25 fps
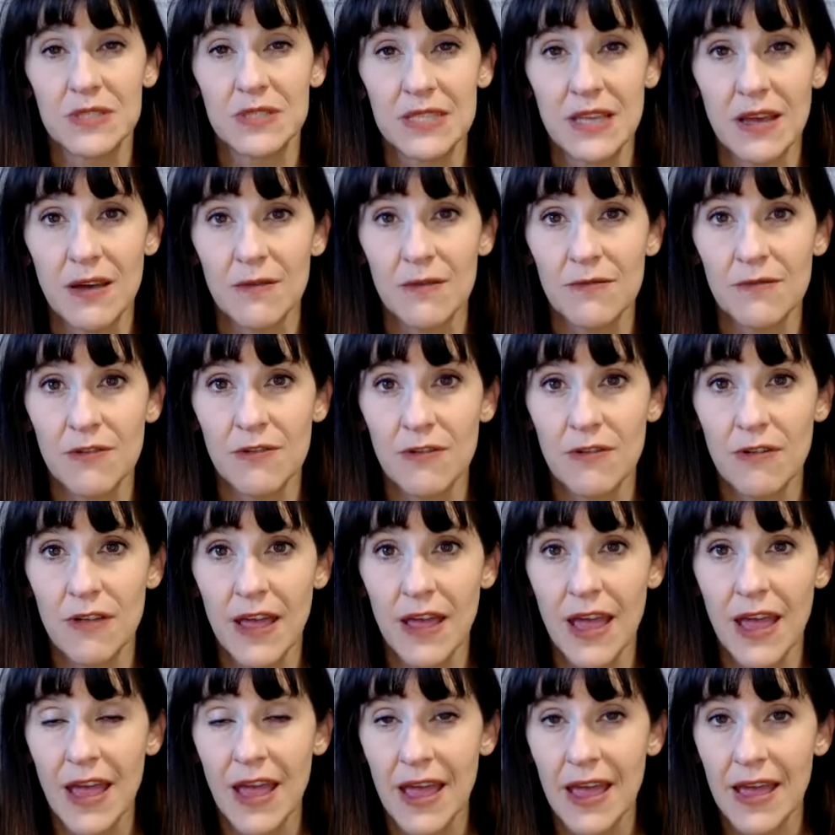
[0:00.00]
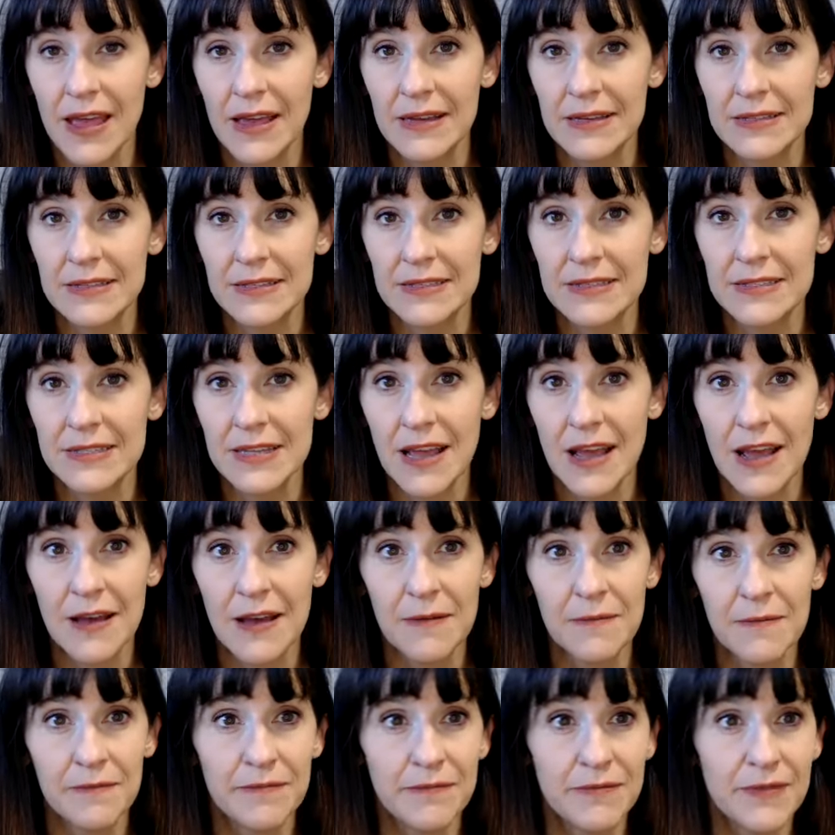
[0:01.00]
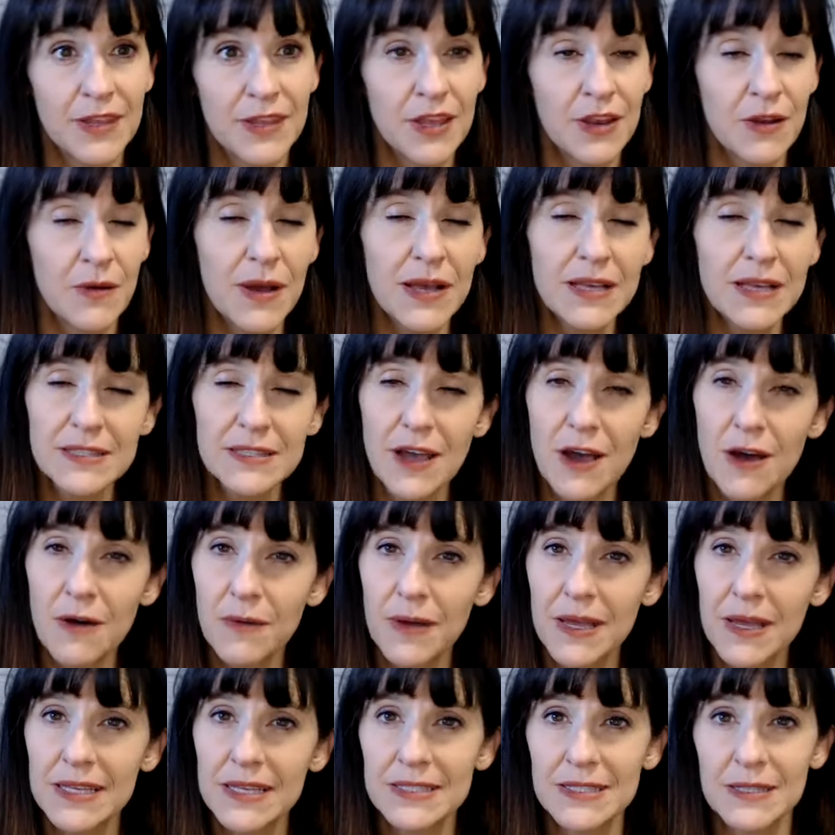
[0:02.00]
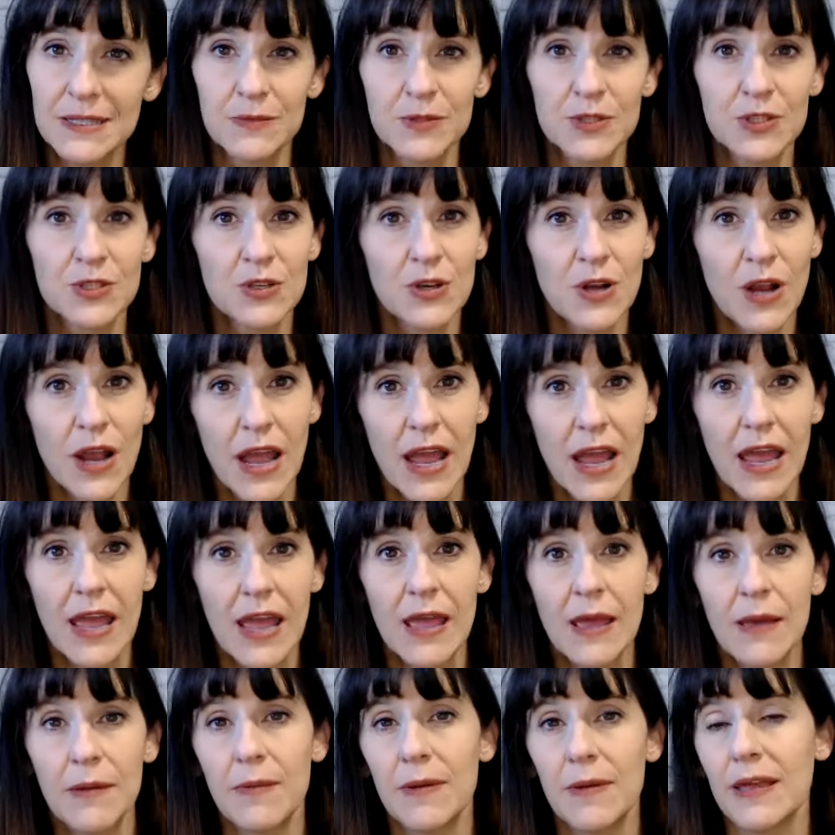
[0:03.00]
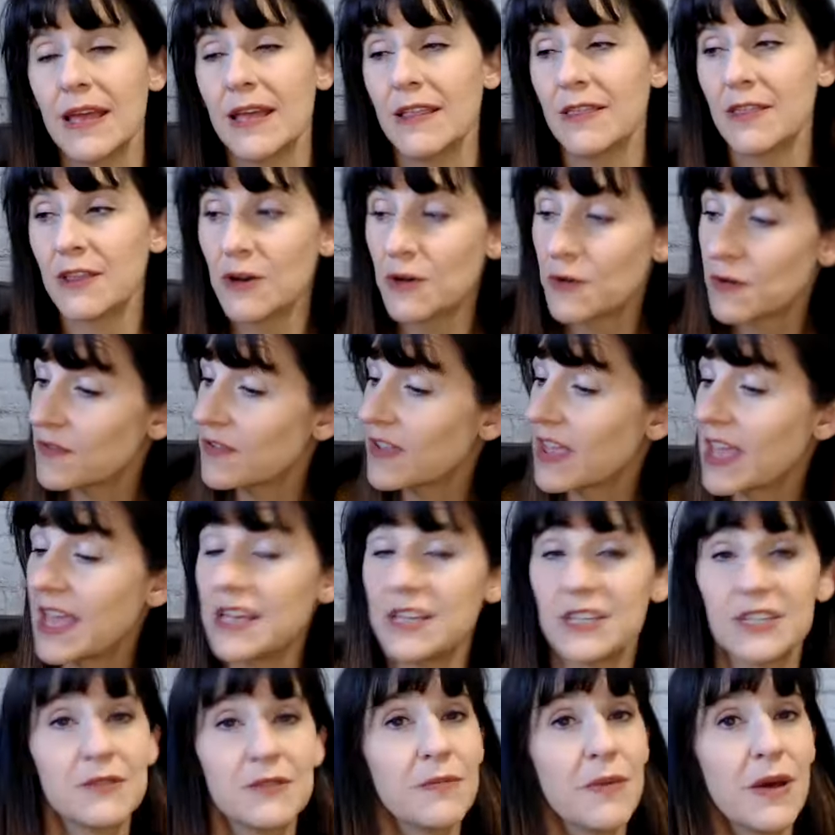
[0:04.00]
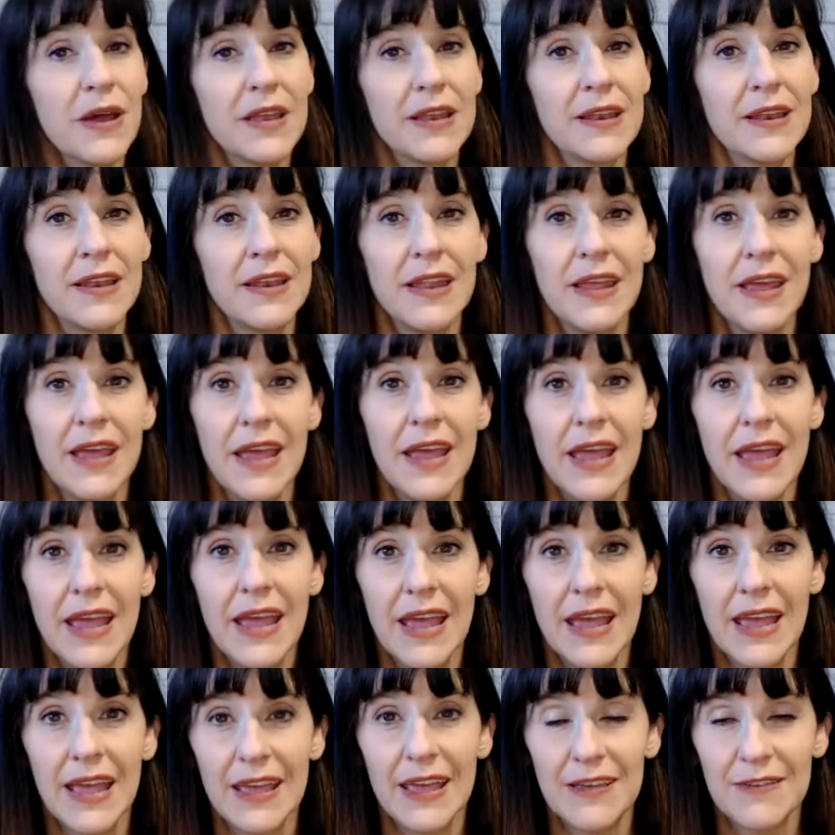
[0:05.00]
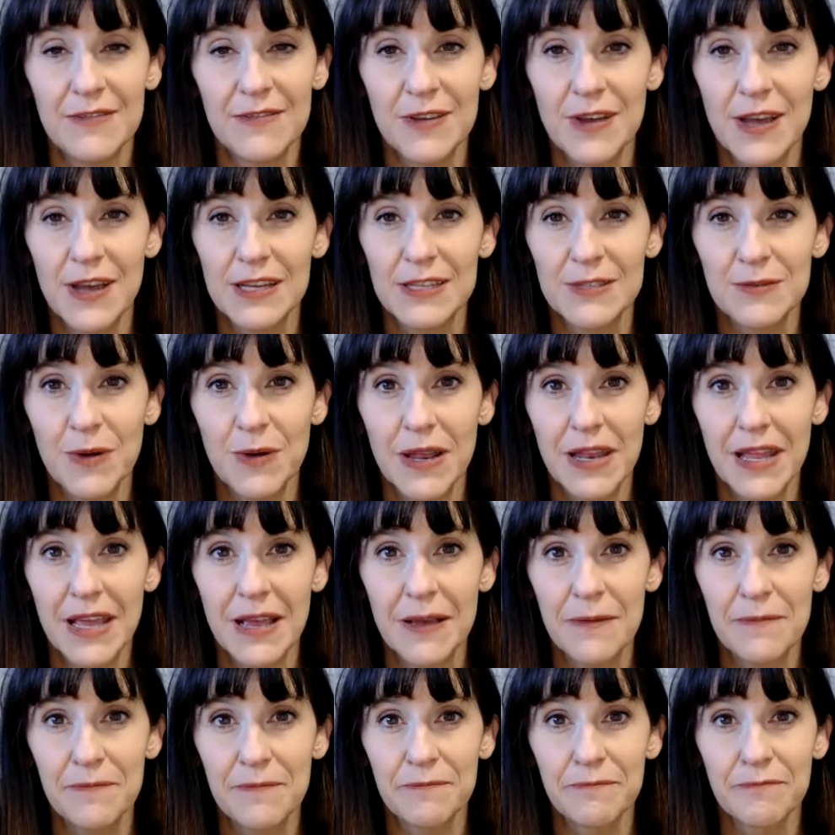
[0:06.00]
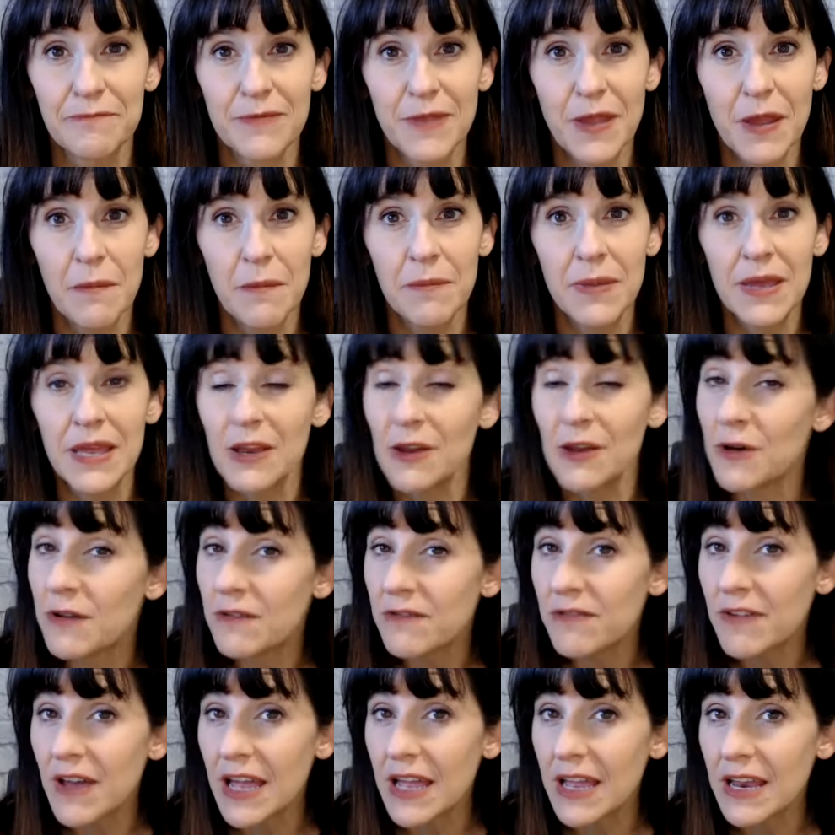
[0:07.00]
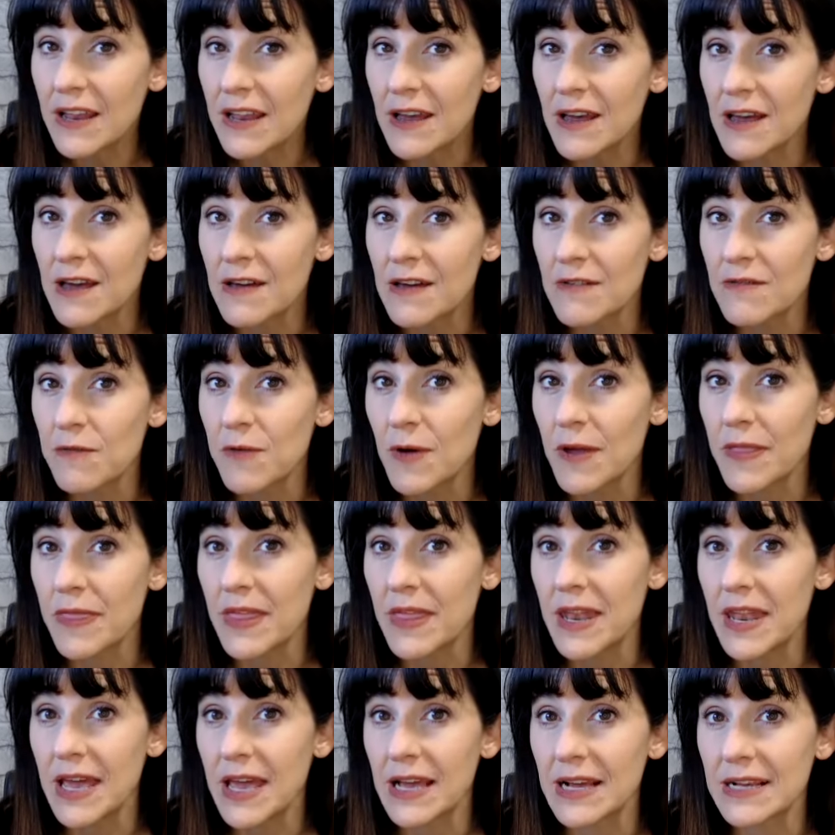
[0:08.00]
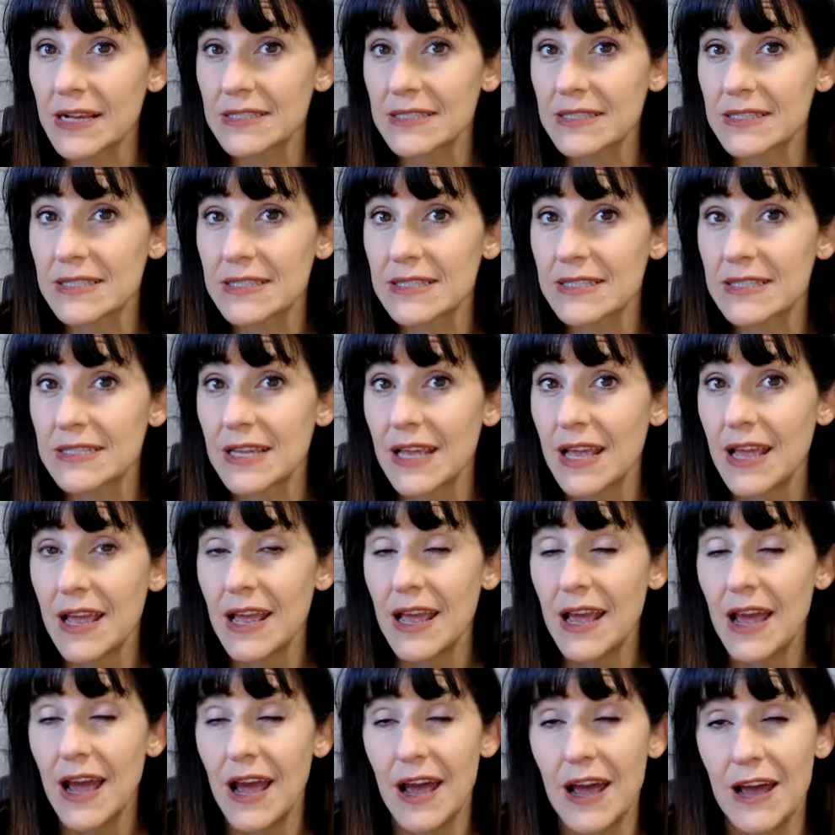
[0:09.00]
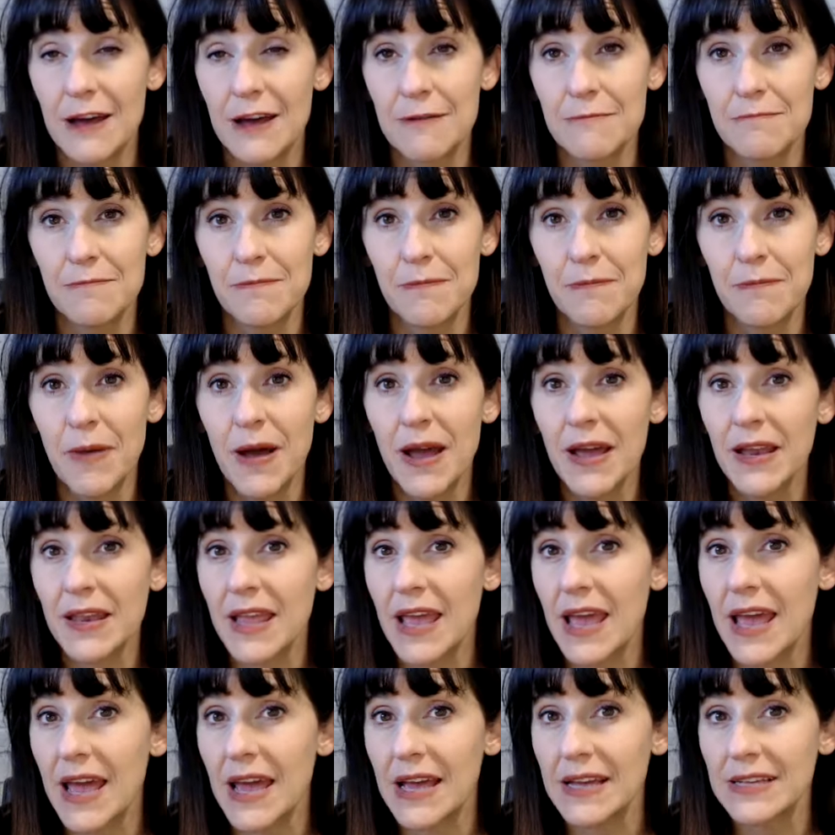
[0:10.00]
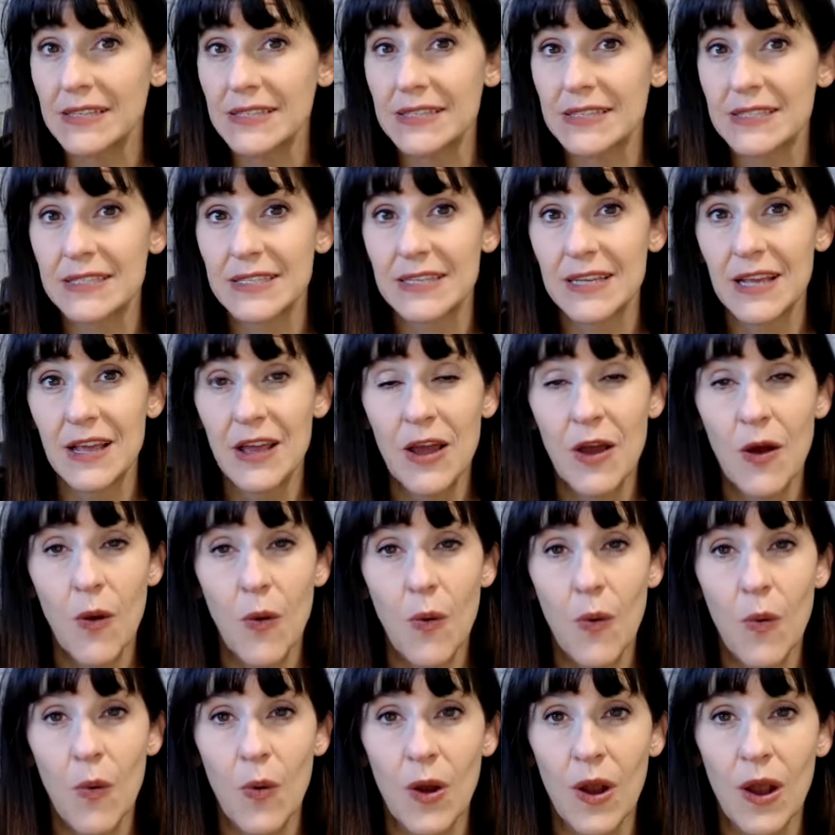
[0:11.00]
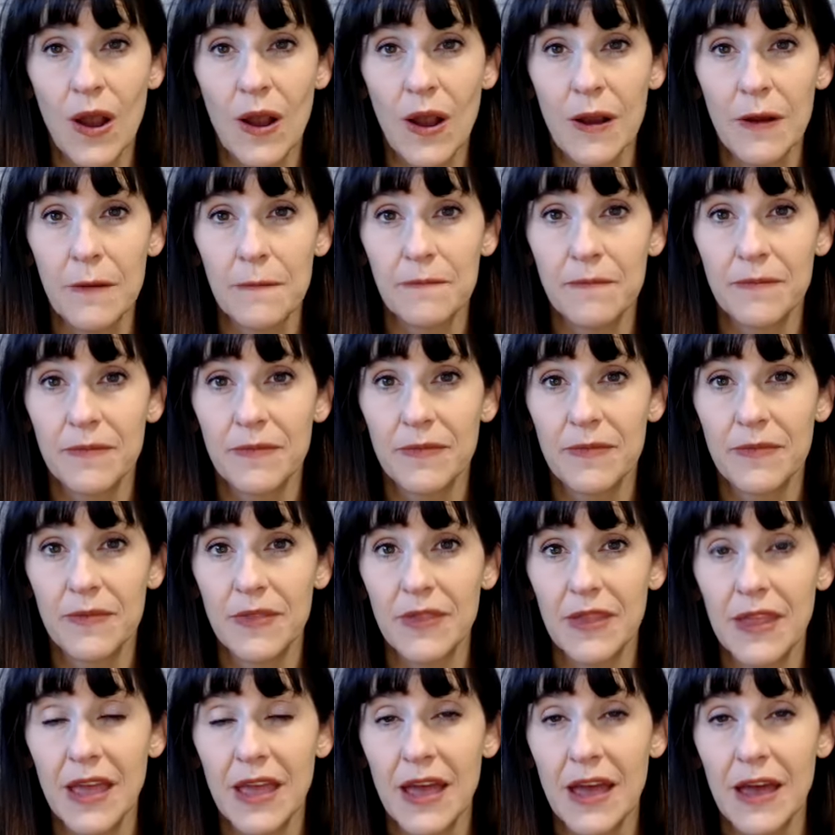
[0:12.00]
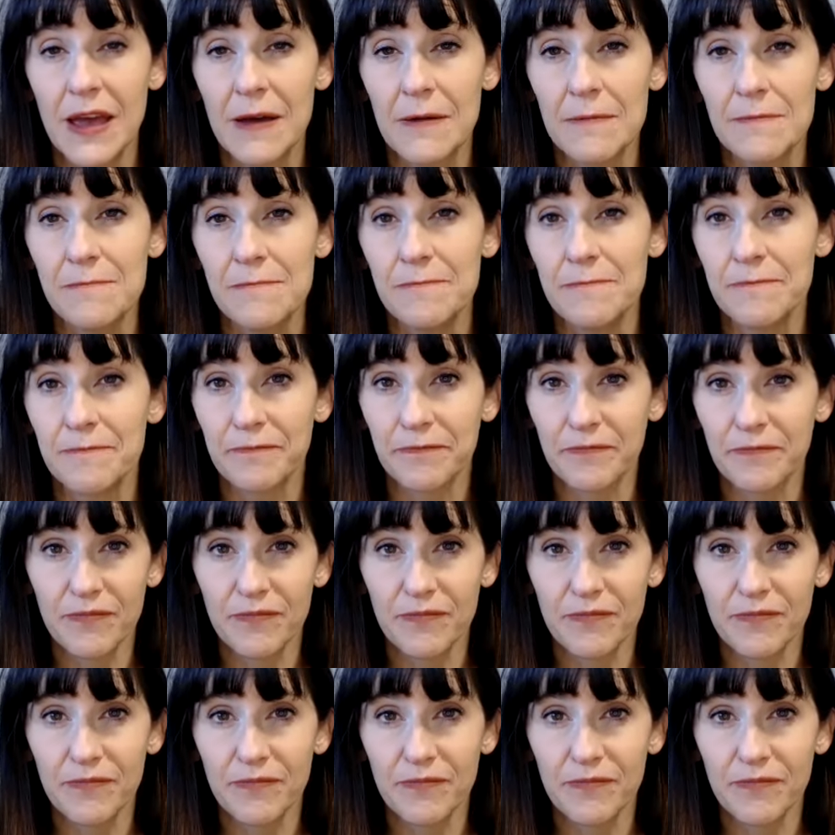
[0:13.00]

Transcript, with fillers: was helpful. And, um, you know, as always, subscribe, hit the notification button if you guys want to be notified of when the next um, podcast or um,